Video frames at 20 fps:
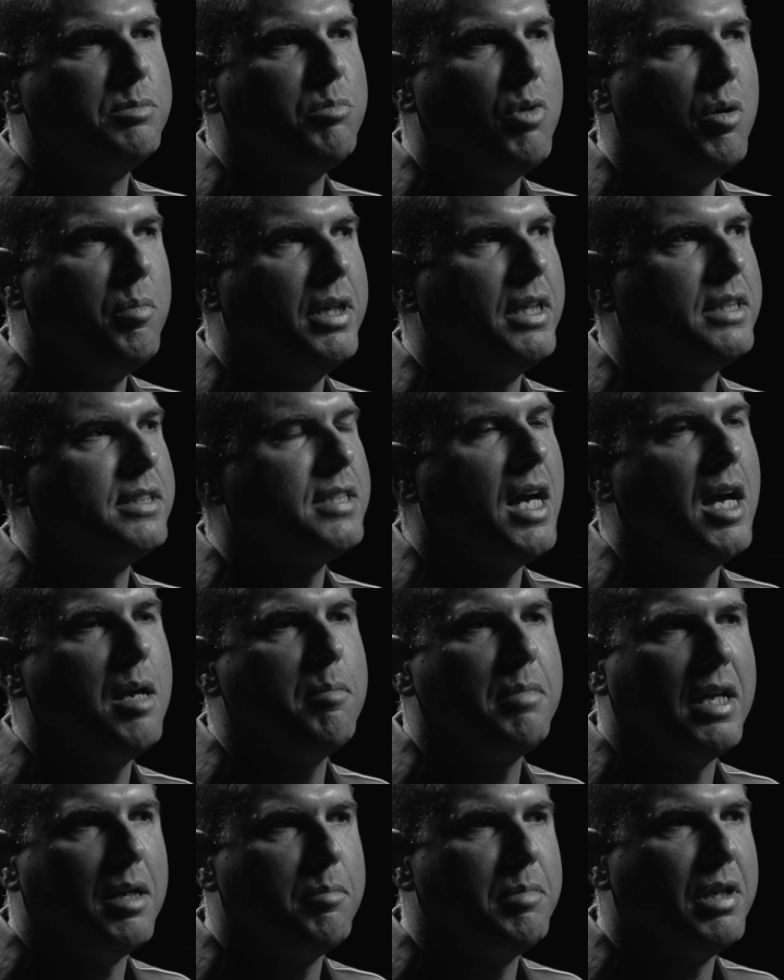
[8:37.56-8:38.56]
this moment of
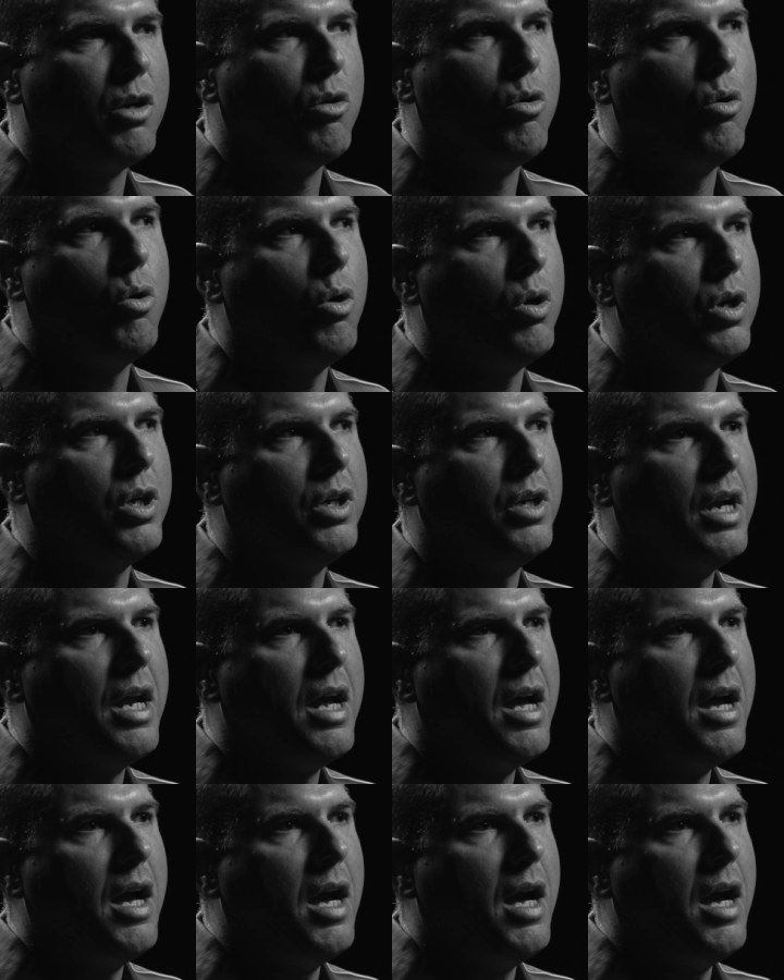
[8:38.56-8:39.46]
time that I'm in court,